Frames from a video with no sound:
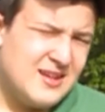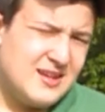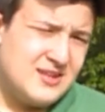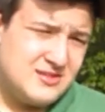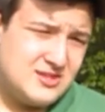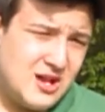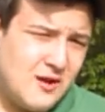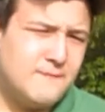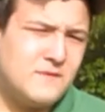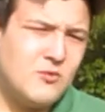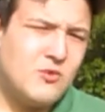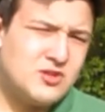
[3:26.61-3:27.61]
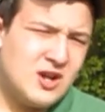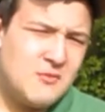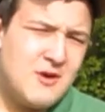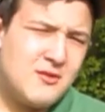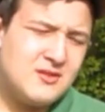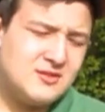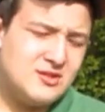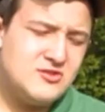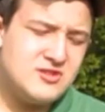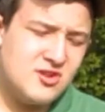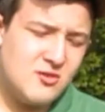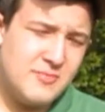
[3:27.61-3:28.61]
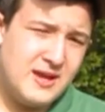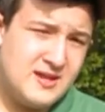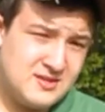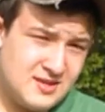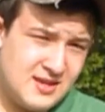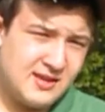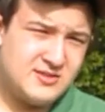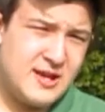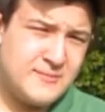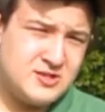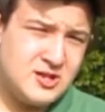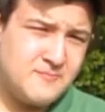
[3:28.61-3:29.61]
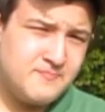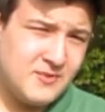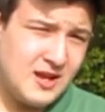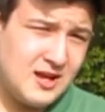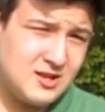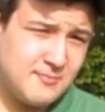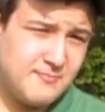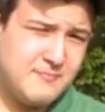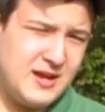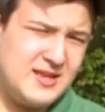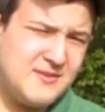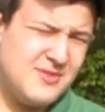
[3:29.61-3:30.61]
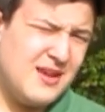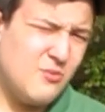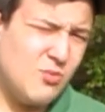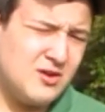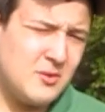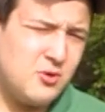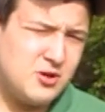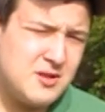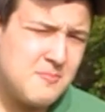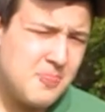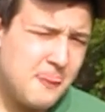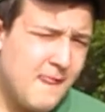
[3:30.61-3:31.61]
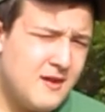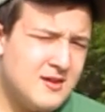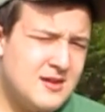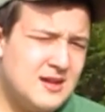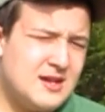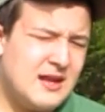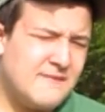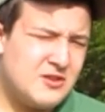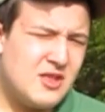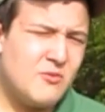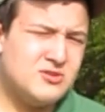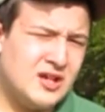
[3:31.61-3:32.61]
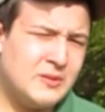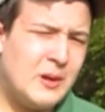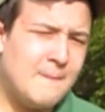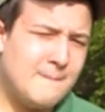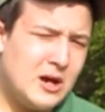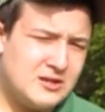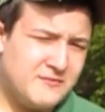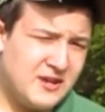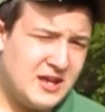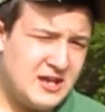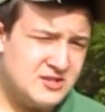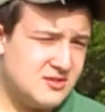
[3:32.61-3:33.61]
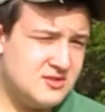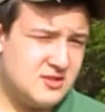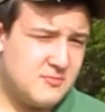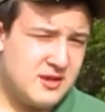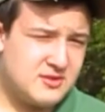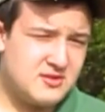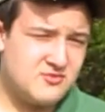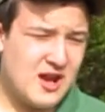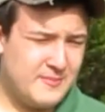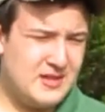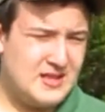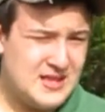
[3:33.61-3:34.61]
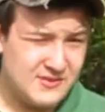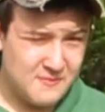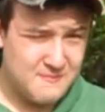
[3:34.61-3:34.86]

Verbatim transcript: It's uh, we're talking about using your bait in the next episode, how to bait it and where to put it. And after that, we'll talk about modifications to make this trap even